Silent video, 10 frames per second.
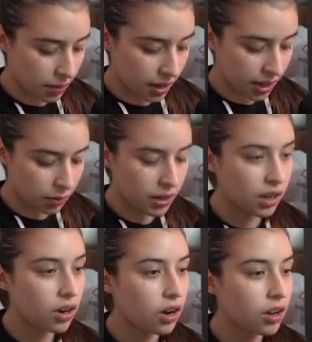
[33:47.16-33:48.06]
We
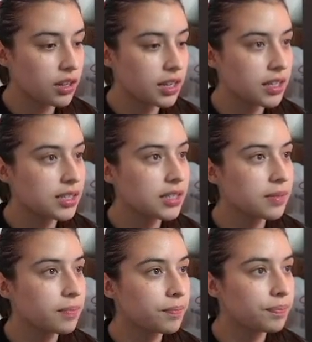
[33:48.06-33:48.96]
can call this
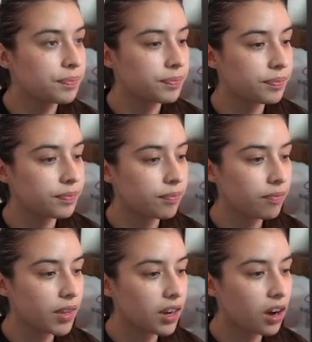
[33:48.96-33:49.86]

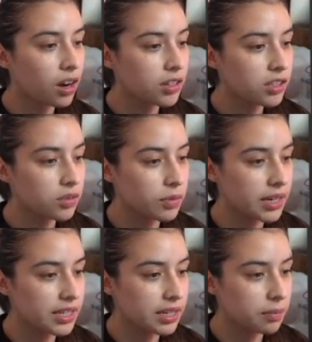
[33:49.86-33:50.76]
const
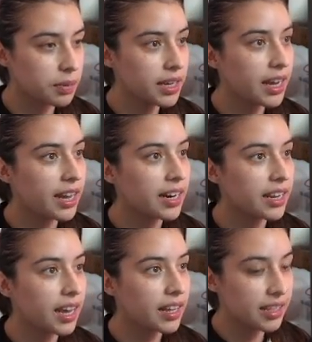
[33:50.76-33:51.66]
readdb, and
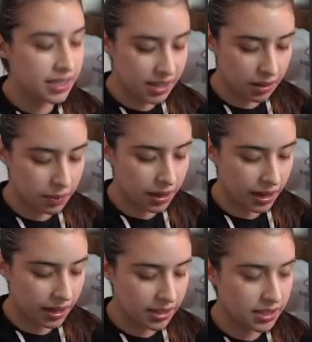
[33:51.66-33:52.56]
again, this is going to be an
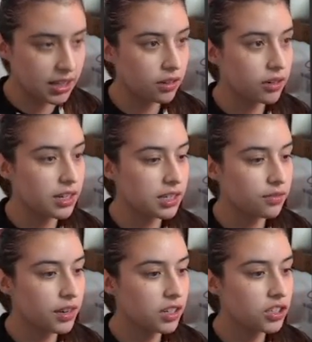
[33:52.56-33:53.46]
asynchronous
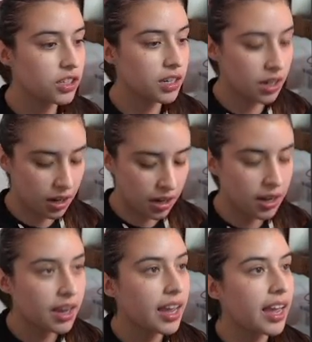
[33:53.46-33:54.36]
function,
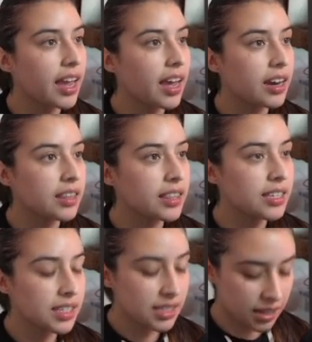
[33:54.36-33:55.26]
and
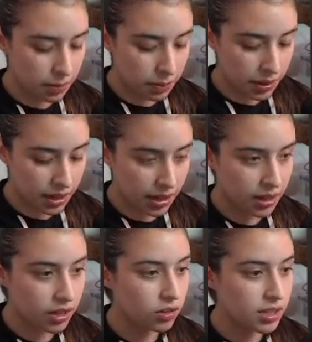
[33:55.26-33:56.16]
this is going to
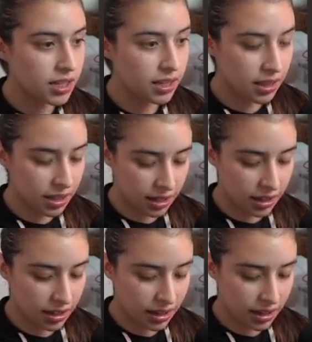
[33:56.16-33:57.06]
be using
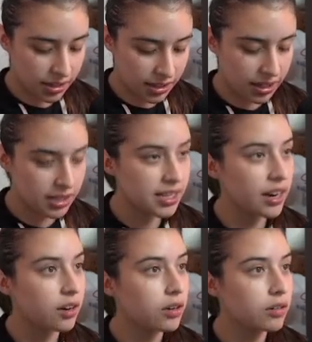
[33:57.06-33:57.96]
the ES6
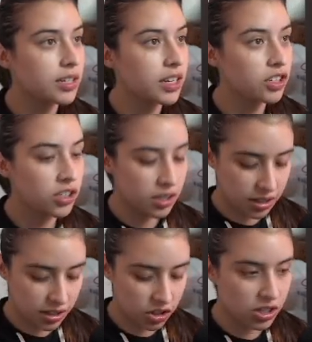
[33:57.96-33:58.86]
arrow notation.
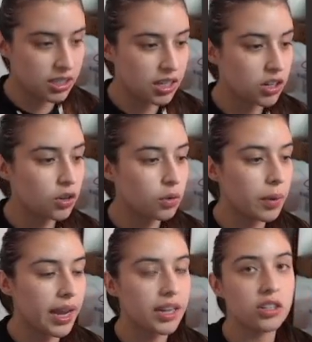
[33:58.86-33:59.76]
This is just a new
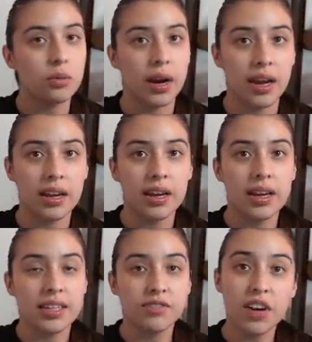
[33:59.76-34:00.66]
way to write
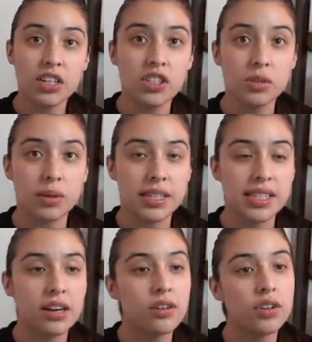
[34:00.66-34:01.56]
functions with this
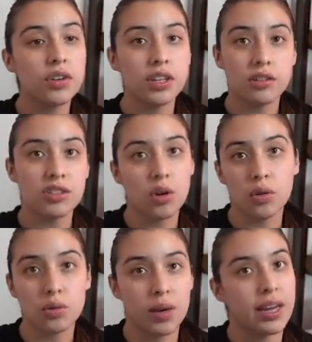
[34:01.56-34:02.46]
arrow. You can use the
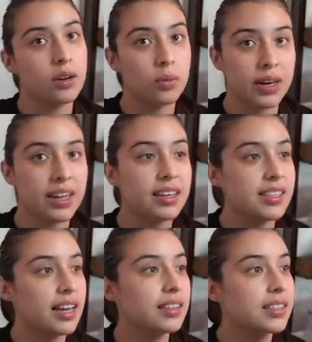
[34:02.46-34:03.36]
old way, it'll work
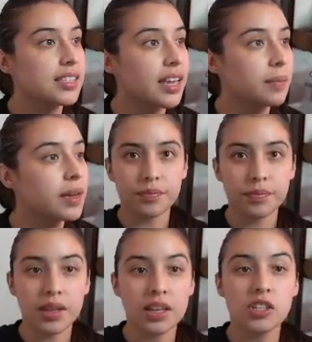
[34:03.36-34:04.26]
exactly the same.
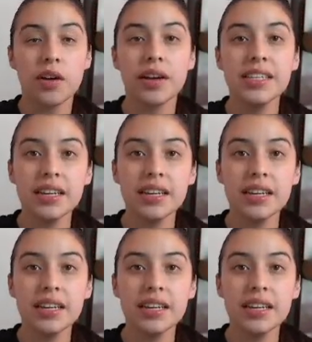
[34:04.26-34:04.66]
So now inside of